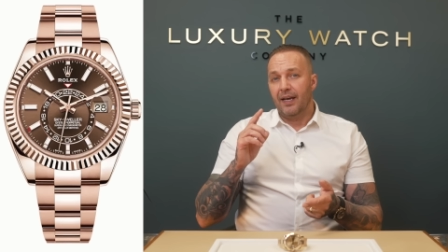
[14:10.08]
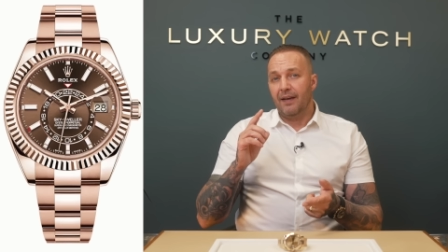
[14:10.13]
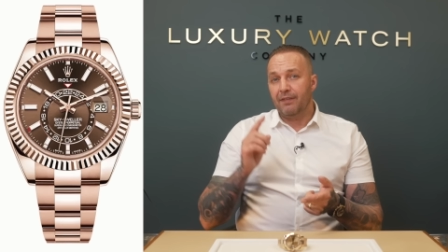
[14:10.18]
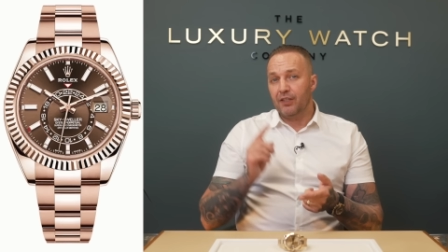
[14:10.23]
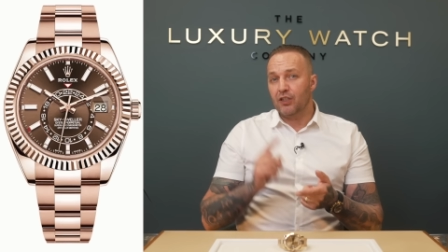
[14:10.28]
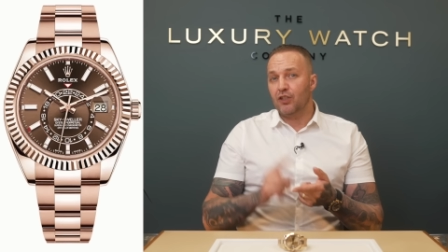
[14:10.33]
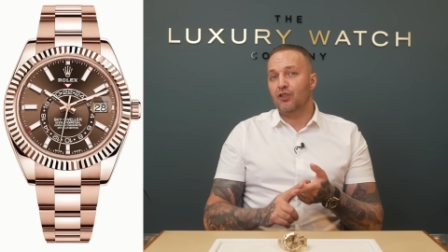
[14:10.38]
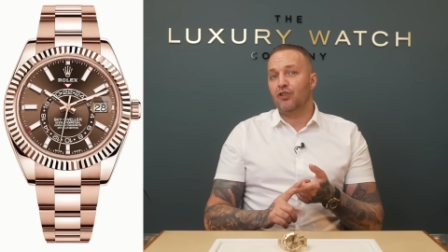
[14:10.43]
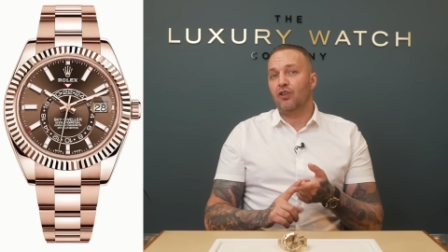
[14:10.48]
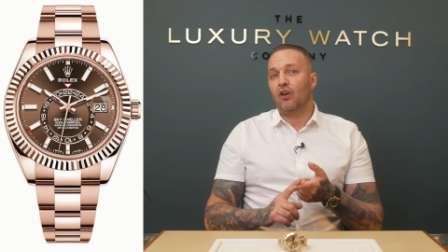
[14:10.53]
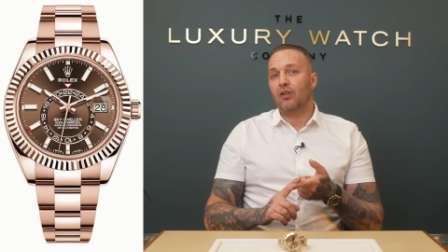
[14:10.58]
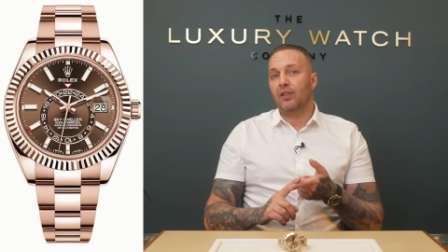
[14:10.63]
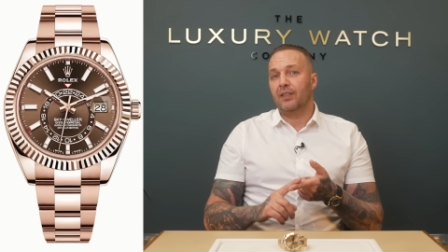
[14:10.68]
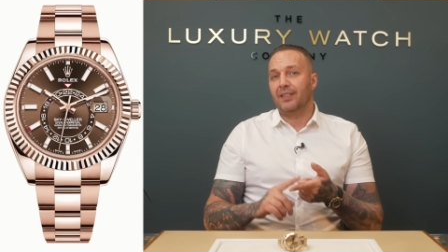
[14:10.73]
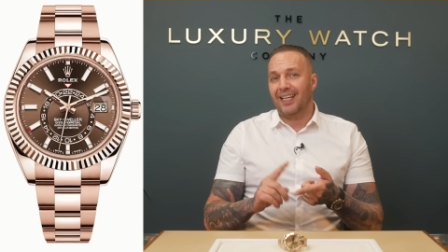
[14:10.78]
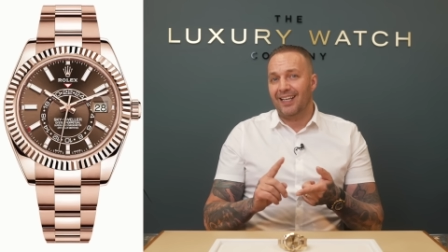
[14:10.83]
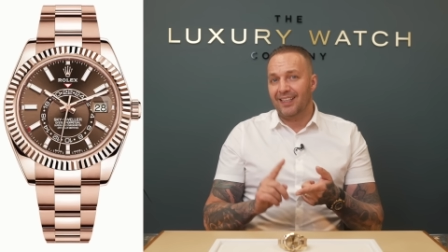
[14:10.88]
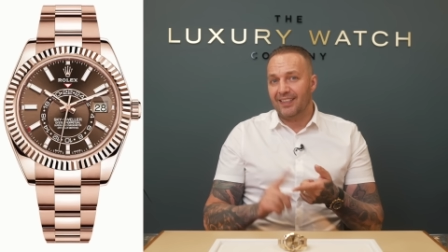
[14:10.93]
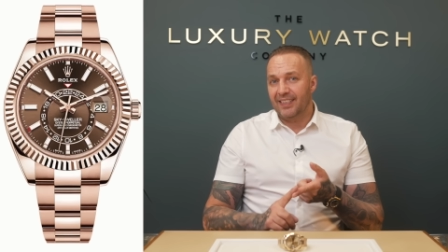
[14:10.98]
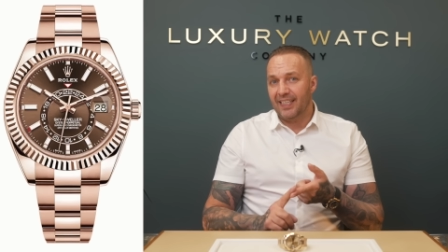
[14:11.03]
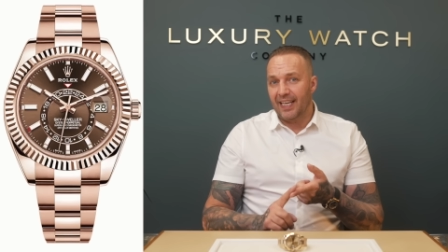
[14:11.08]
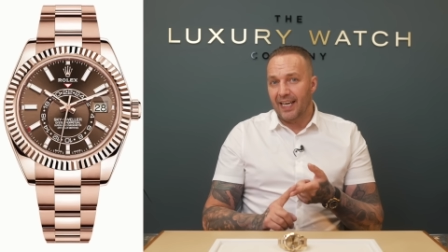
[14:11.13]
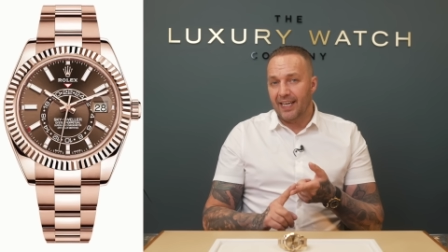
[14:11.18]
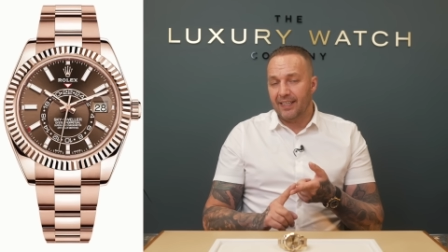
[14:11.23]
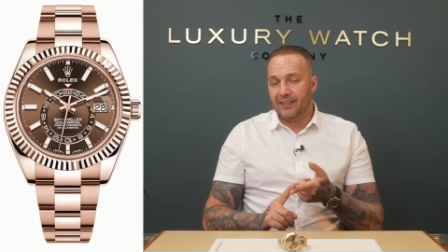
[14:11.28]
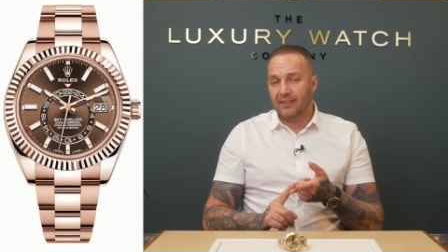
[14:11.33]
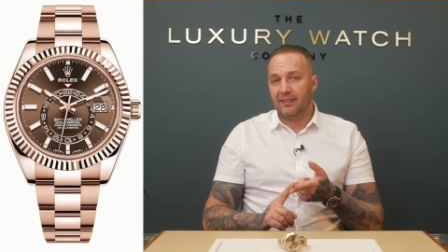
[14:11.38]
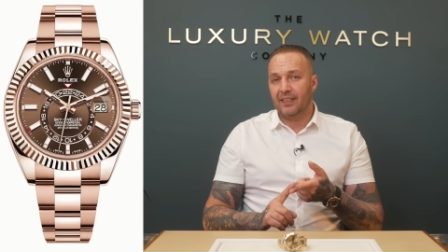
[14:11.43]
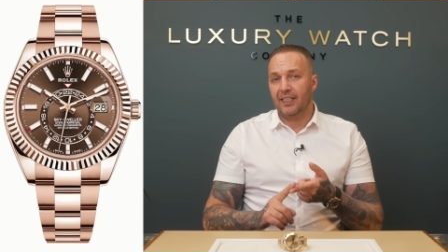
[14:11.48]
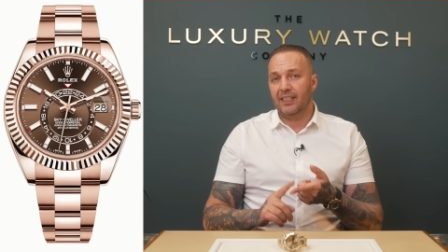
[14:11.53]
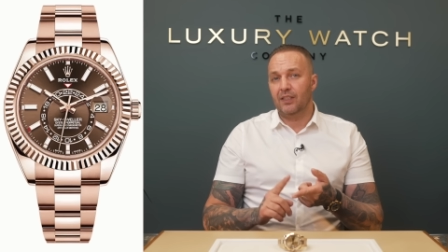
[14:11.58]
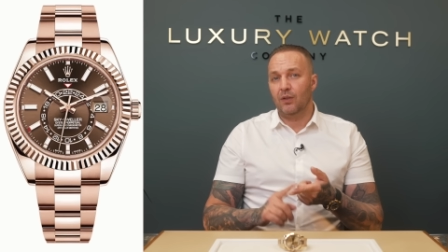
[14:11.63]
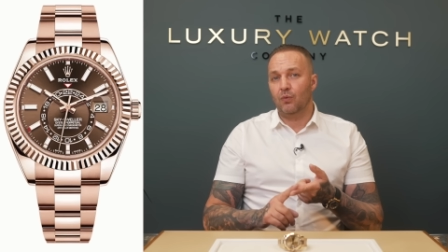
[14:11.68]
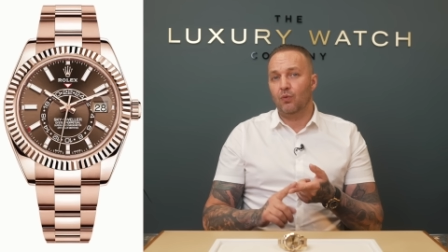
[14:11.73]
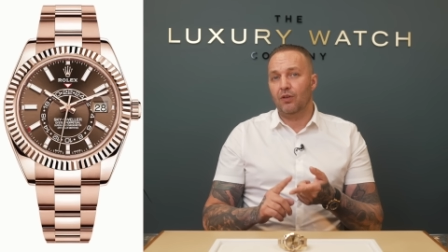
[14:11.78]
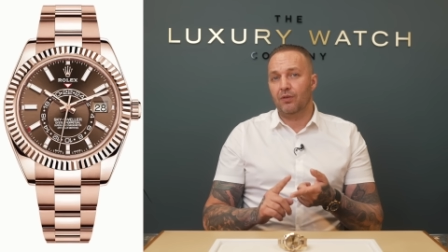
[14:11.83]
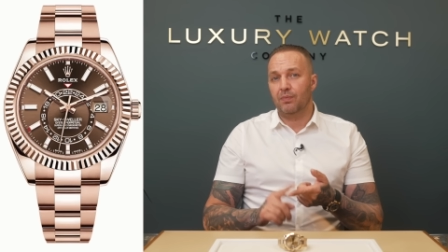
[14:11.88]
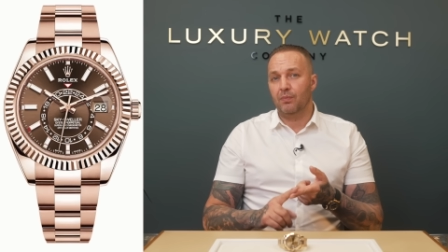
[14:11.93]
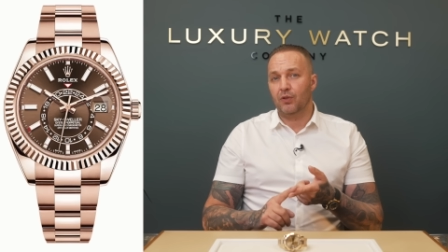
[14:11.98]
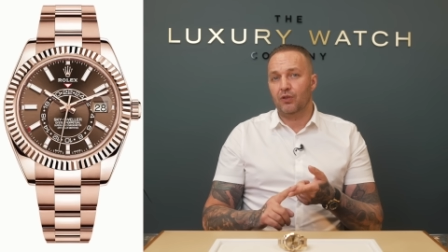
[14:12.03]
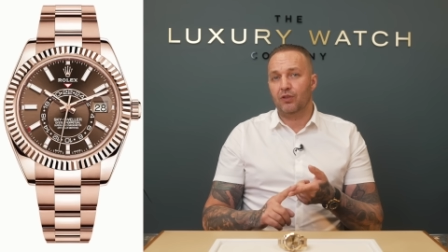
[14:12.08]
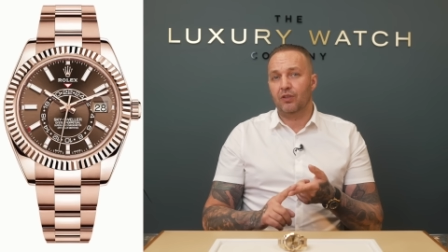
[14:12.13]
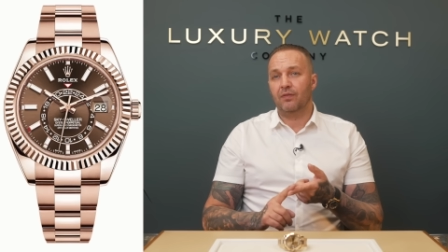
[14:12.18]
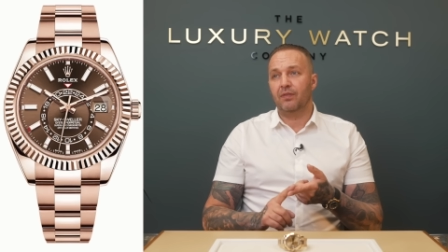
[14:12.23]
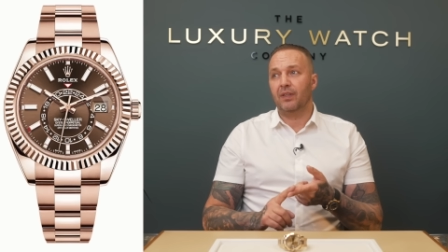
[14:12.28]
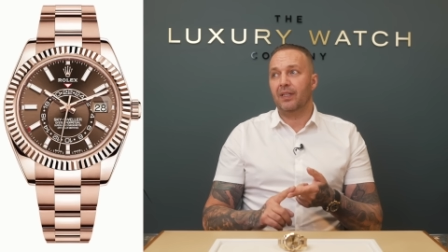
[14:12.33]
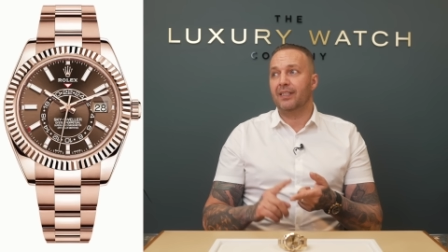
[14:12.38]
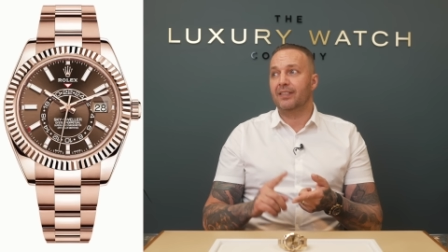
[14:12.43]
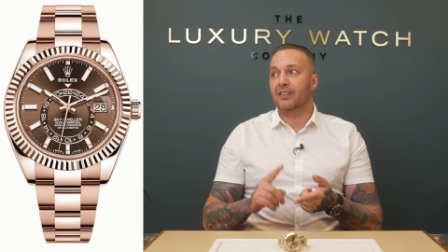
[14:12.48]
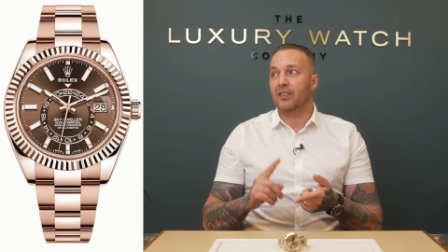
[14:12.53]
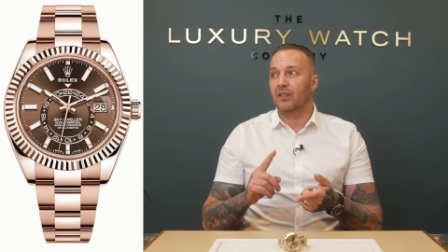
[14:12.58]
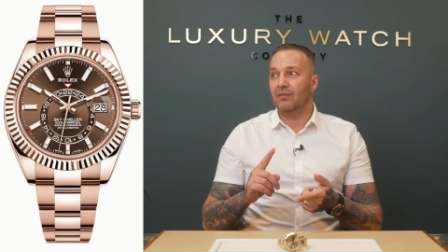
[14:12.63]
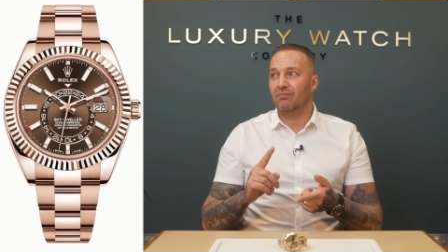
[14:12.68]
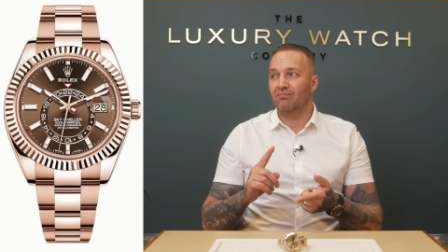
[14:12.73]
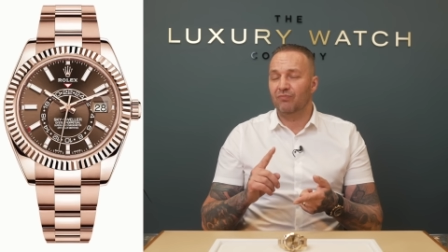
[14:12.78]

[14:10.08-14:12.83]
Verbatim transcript: If it's a chocolate dial, yes. Is it worth much of a list?